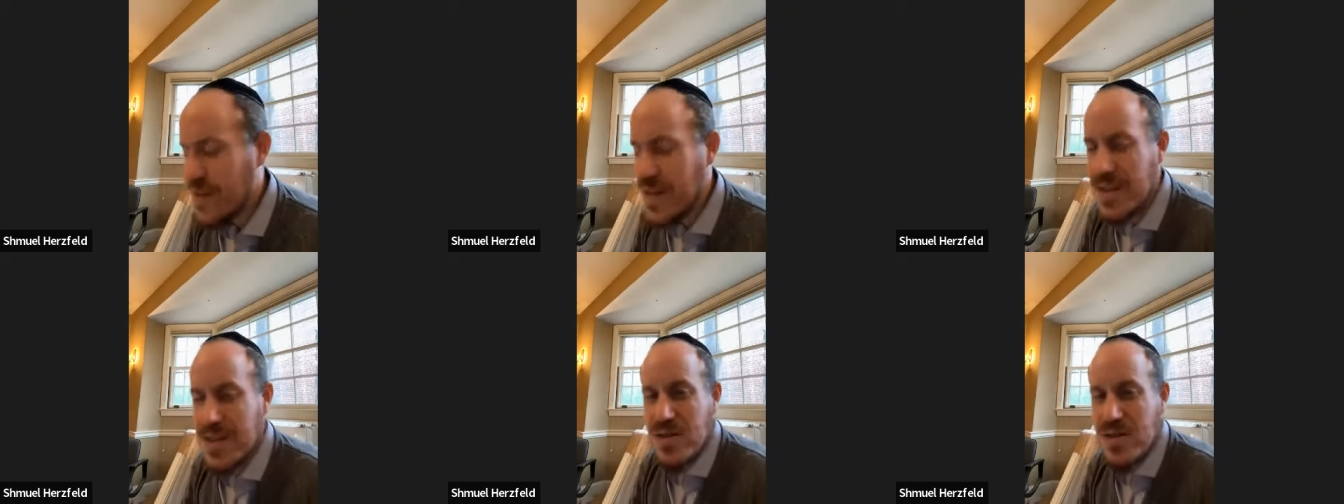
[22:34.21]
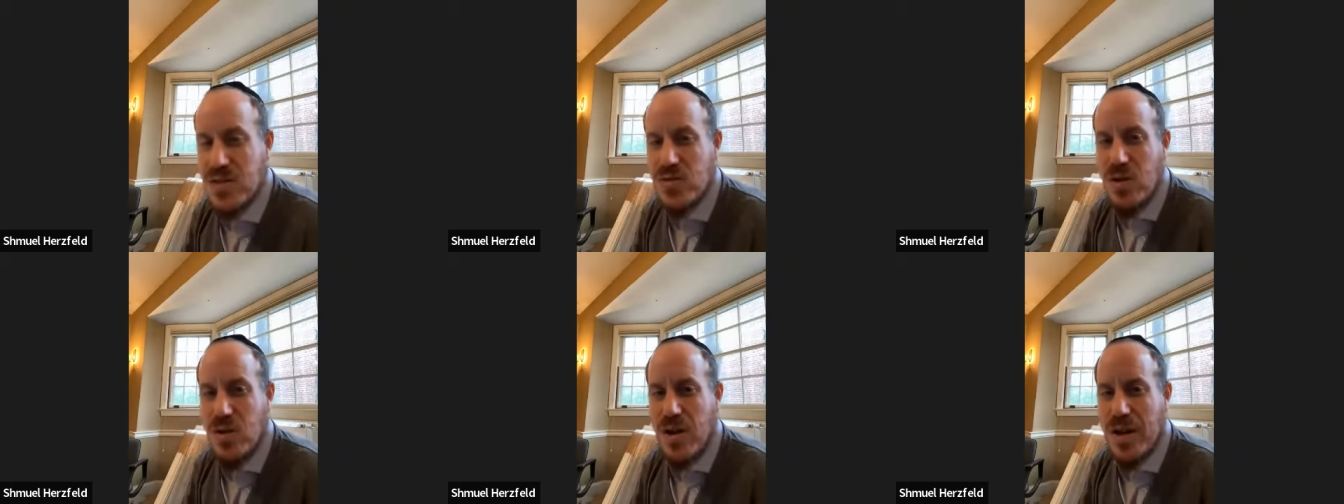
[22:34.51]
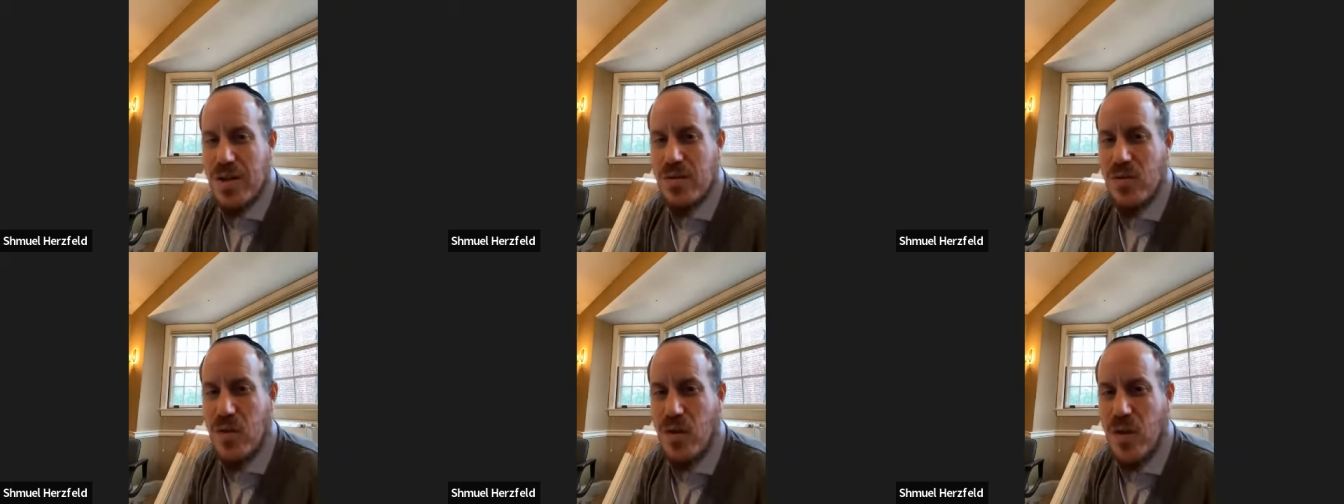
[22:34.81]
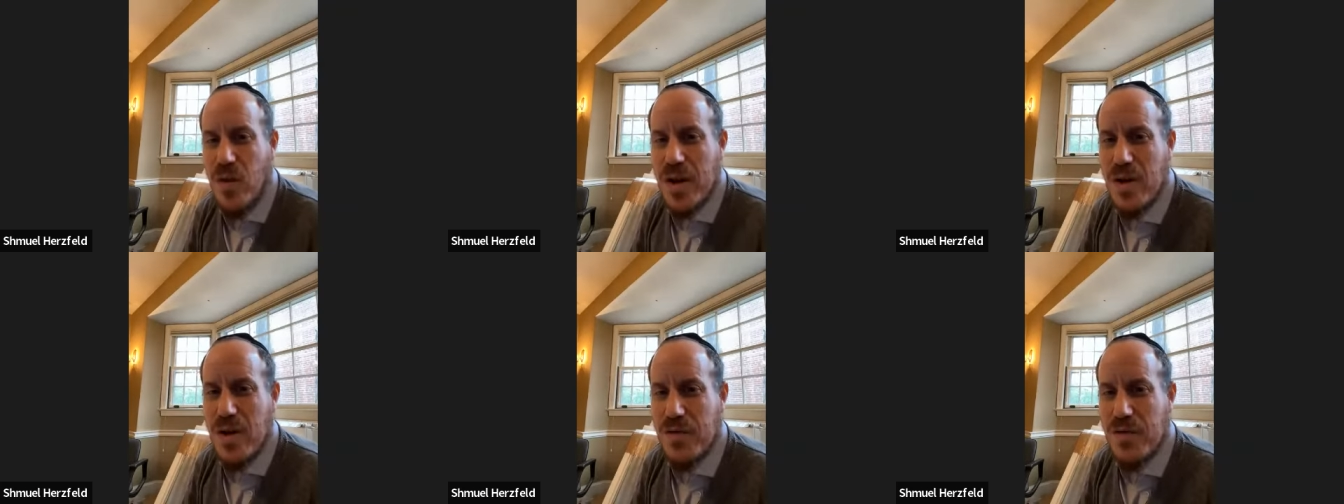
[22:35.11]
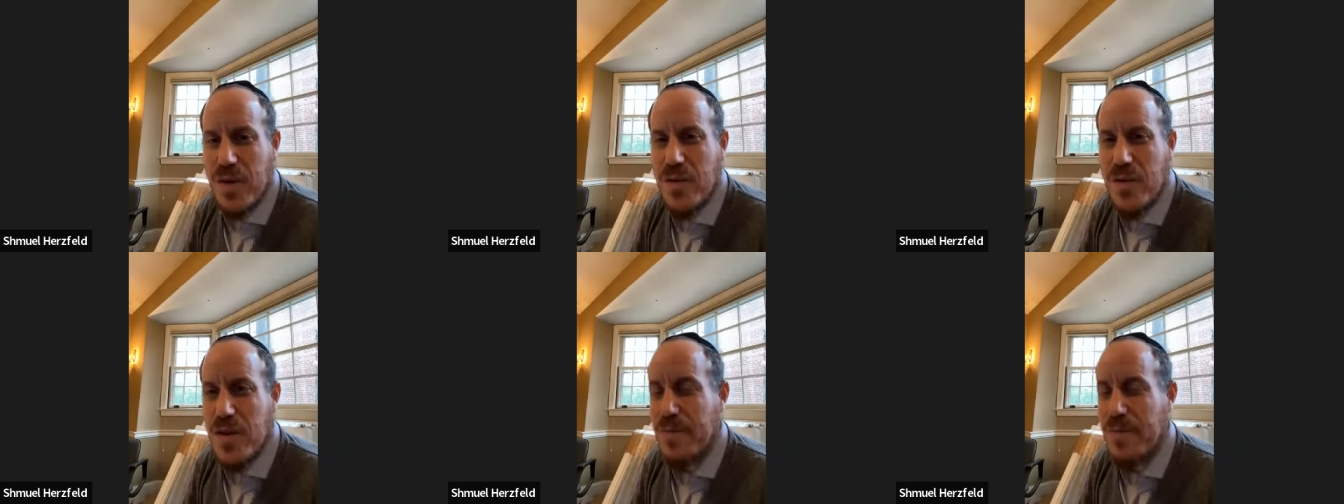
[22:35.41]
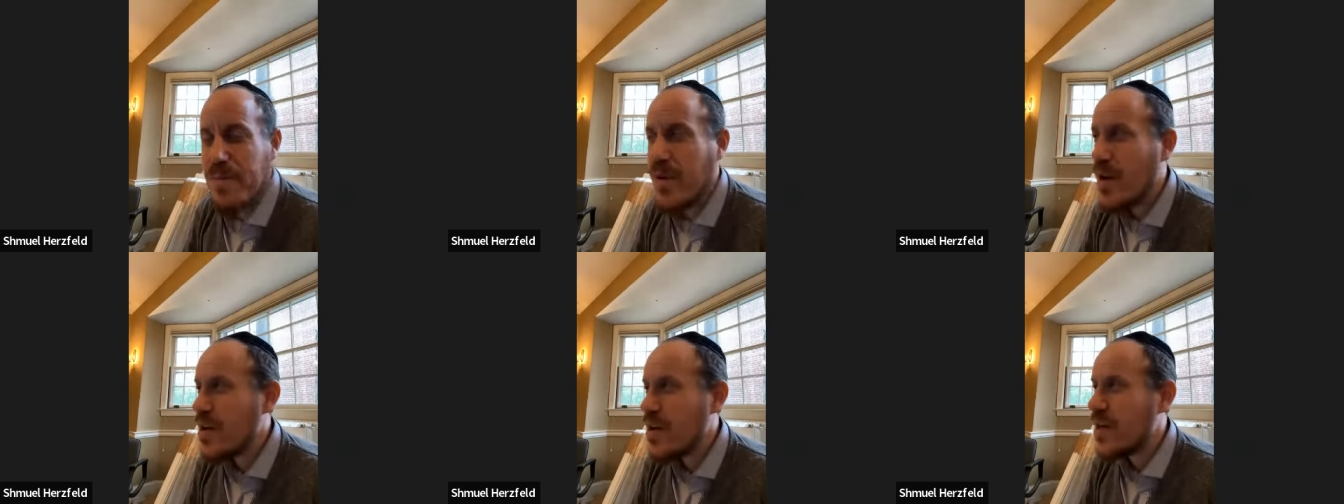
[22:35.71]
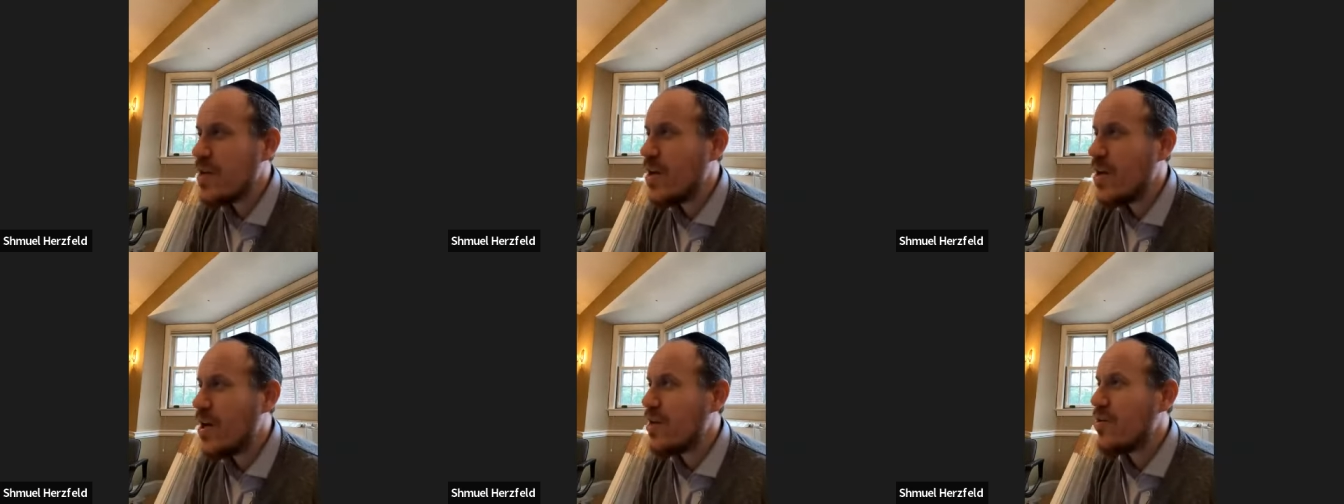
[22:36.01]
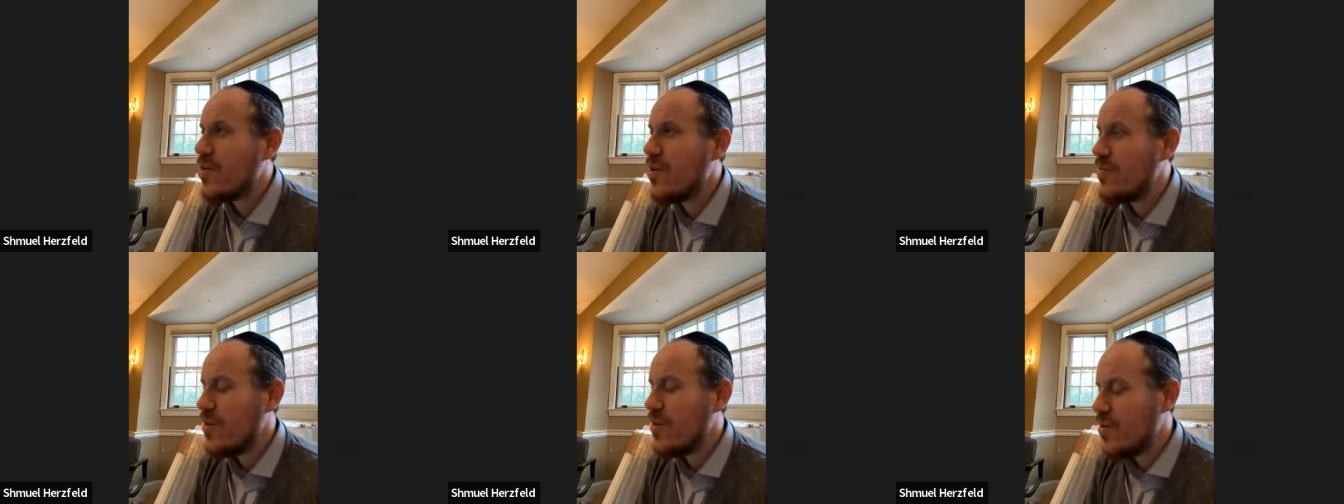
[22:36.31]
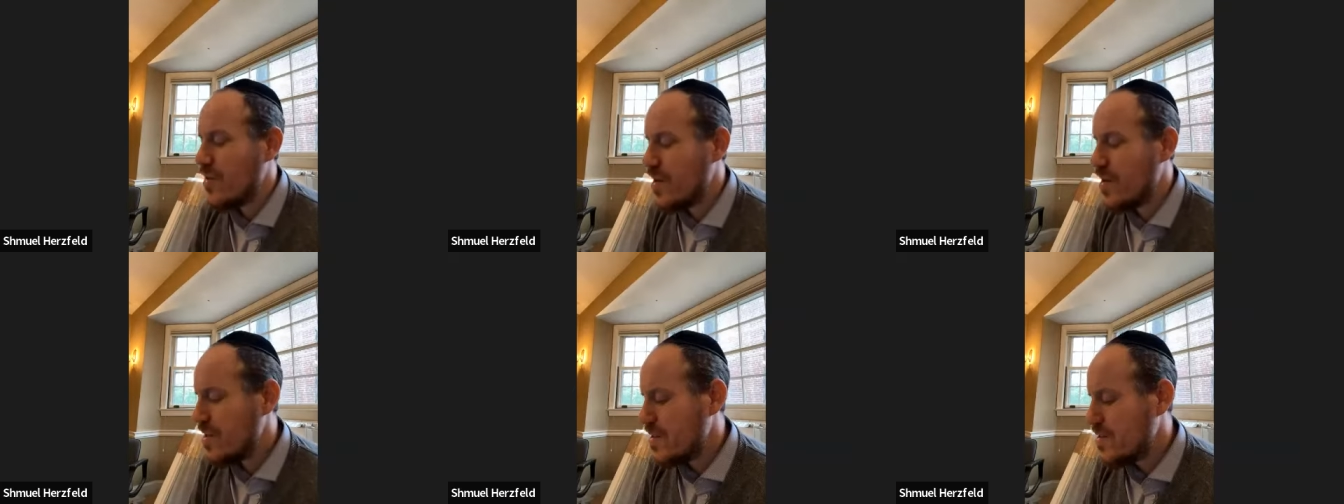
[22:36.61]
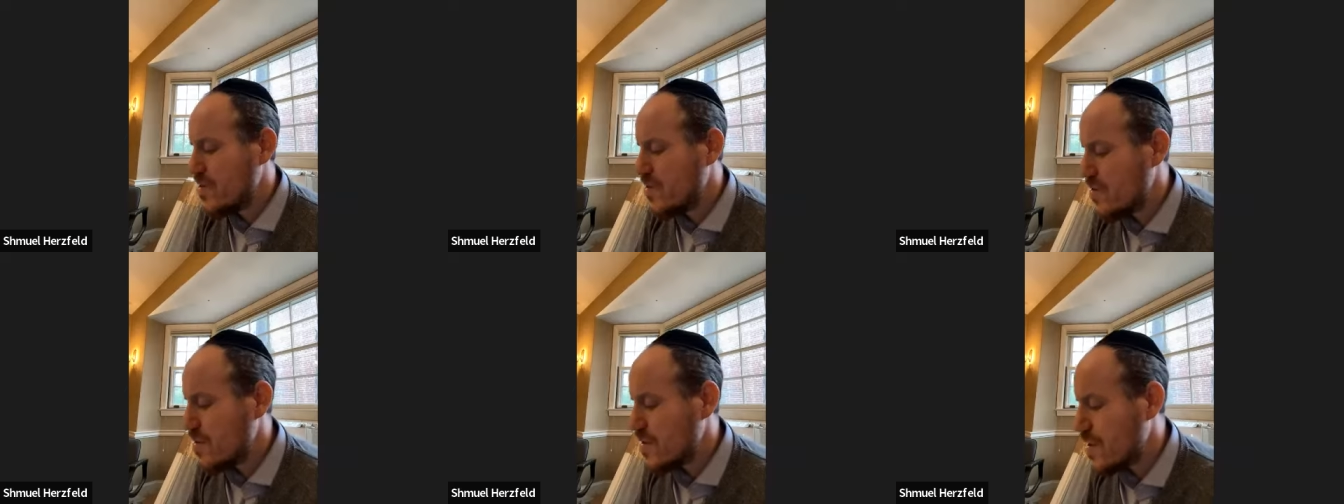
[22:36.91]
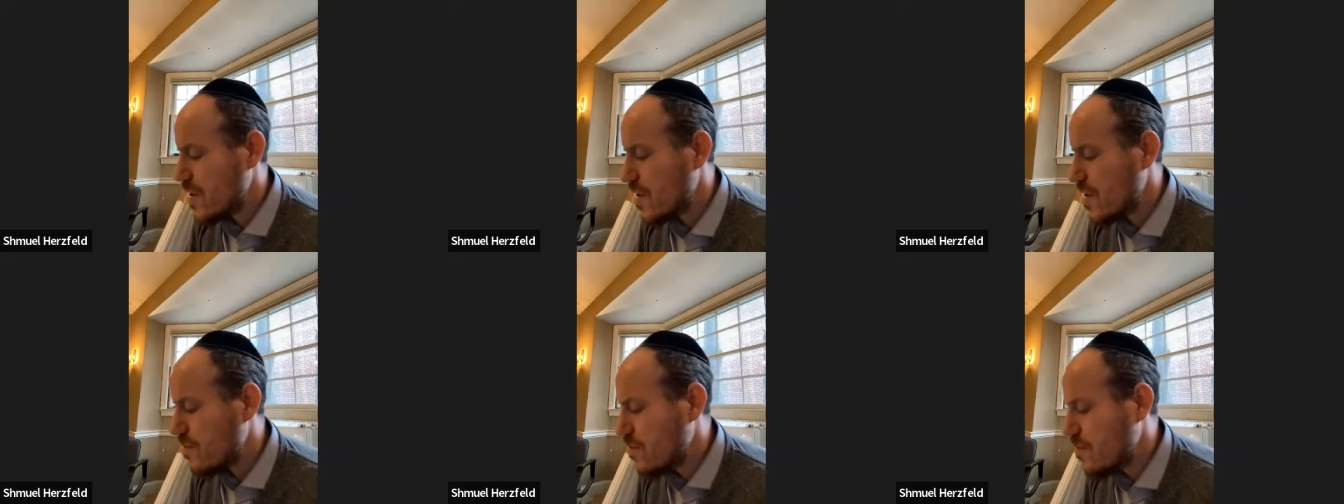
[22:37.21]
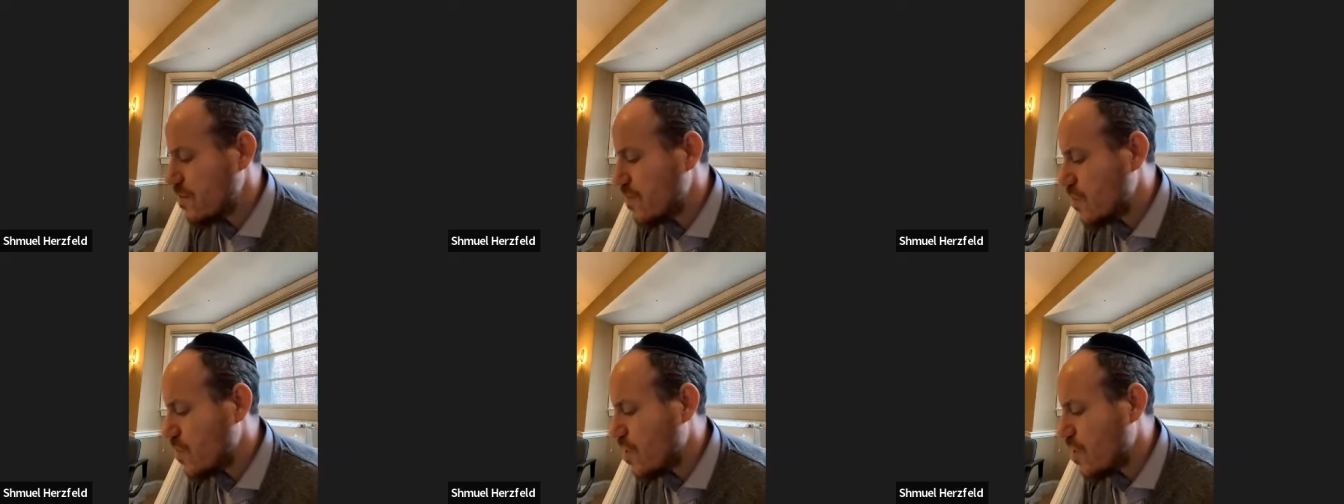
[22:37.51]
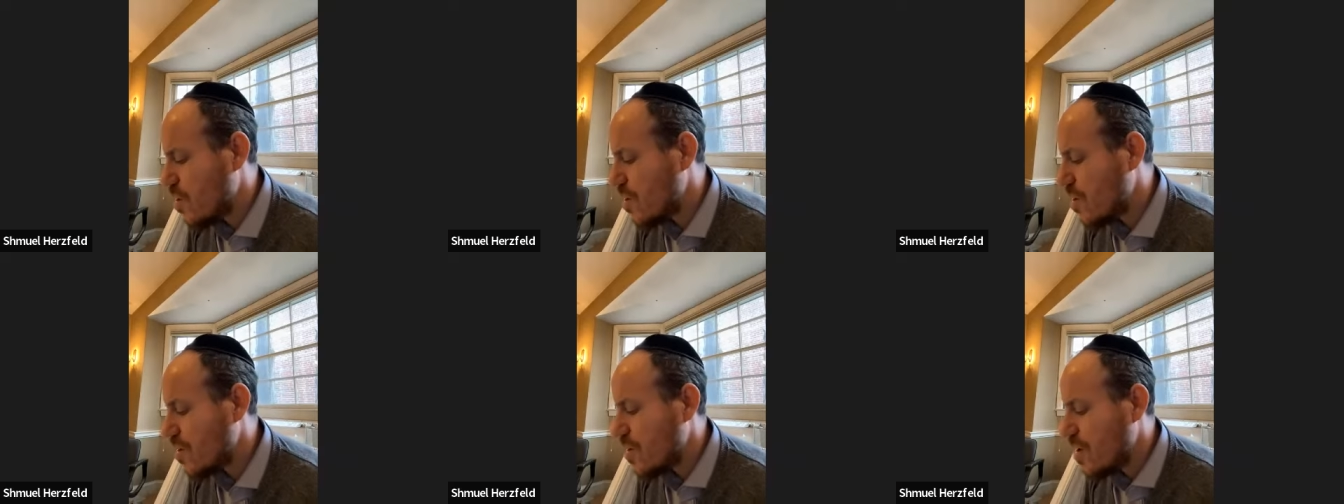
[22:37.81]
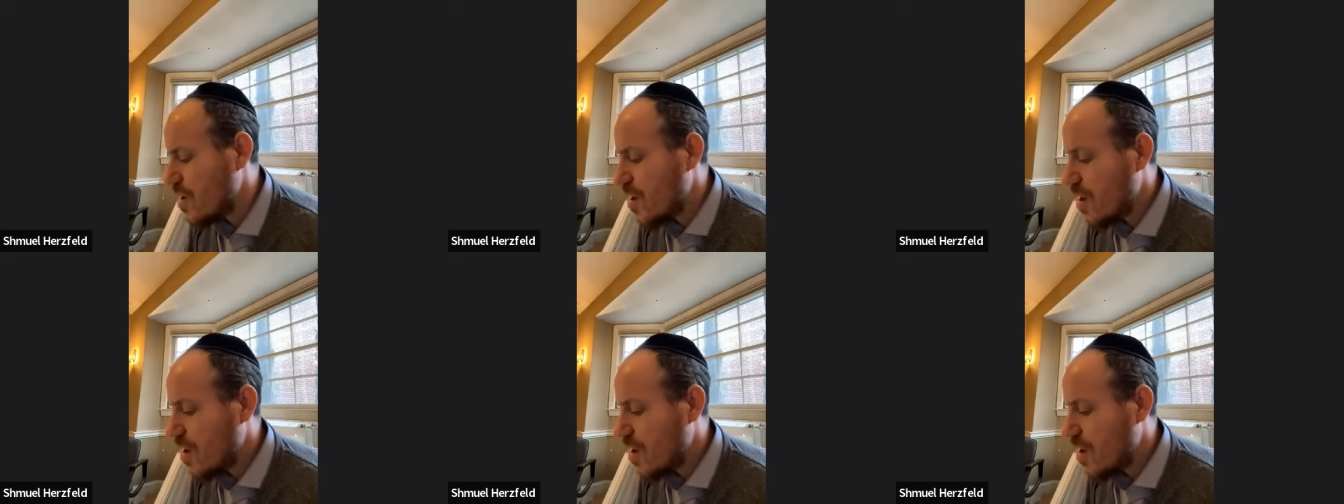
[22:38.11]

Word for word: He's drawing water from the bucket on Cholamoed. He's doing something wrong.